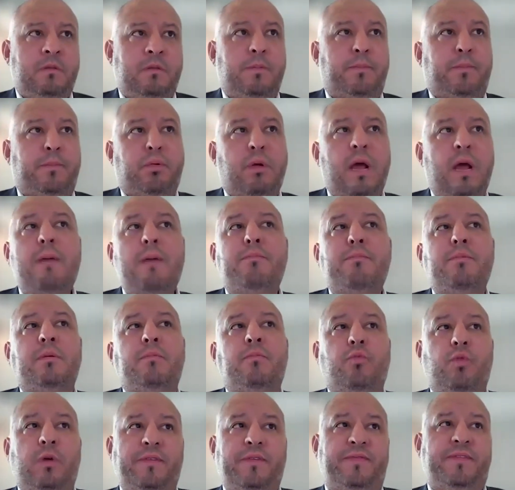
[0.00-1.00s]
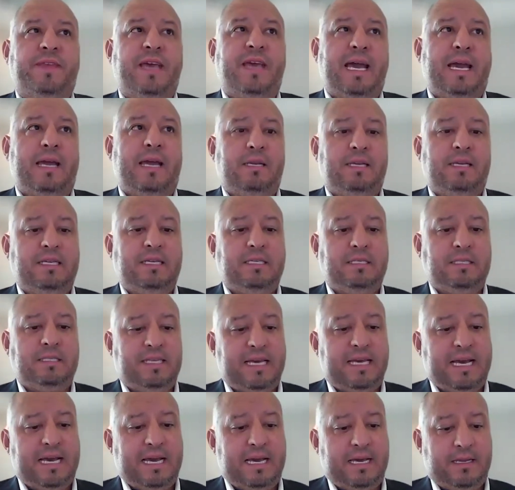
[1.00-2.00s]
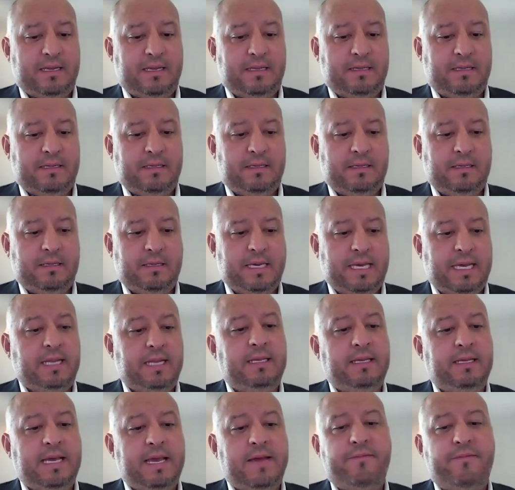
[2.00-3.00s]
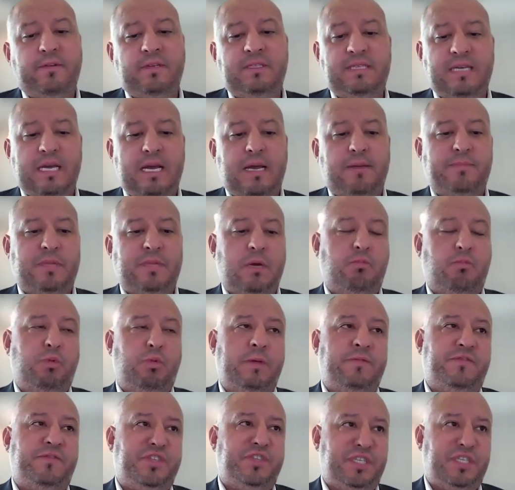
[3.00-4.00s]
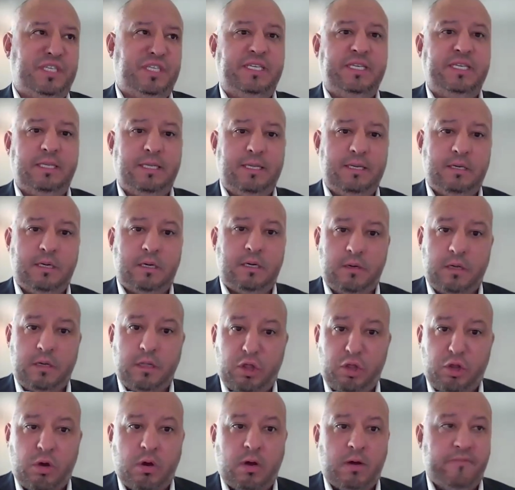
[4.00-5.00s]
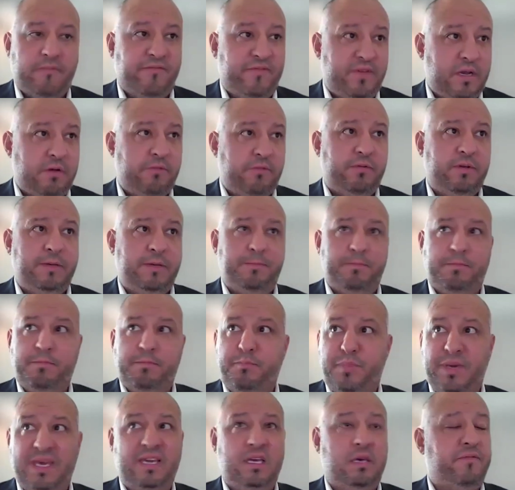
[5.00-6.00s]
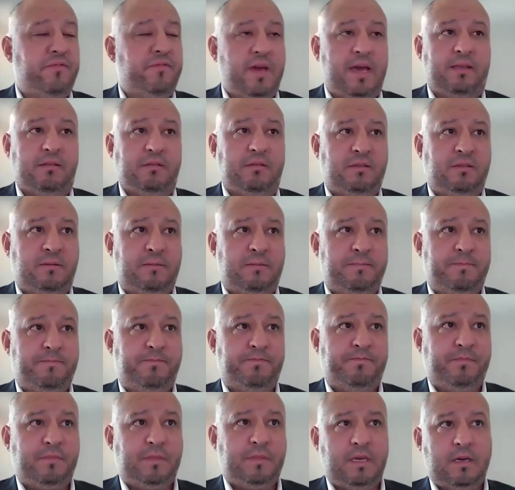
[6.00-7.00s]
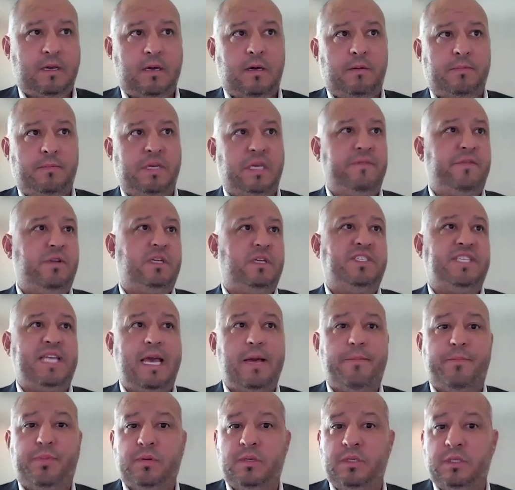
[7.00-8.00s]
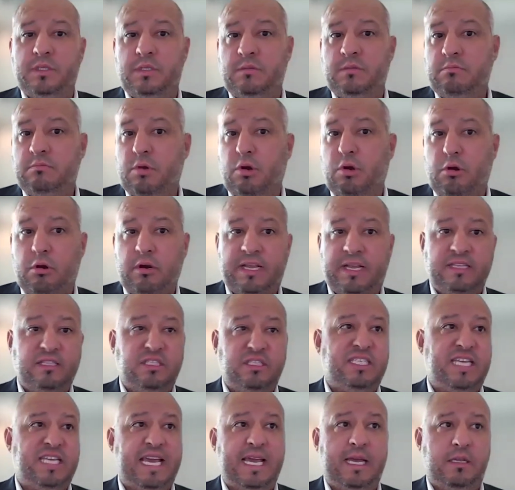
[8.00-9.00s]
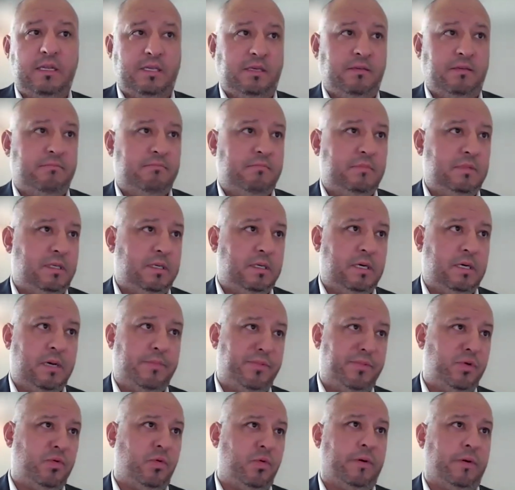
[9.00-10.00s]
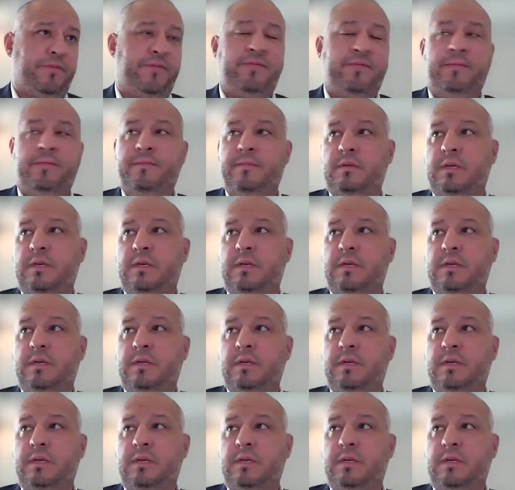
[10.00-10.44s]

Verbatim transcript: The problem with that is that any every time that we've seen a, a very big event, uh, I'll give an example is Hurricane Sandy uh, up north.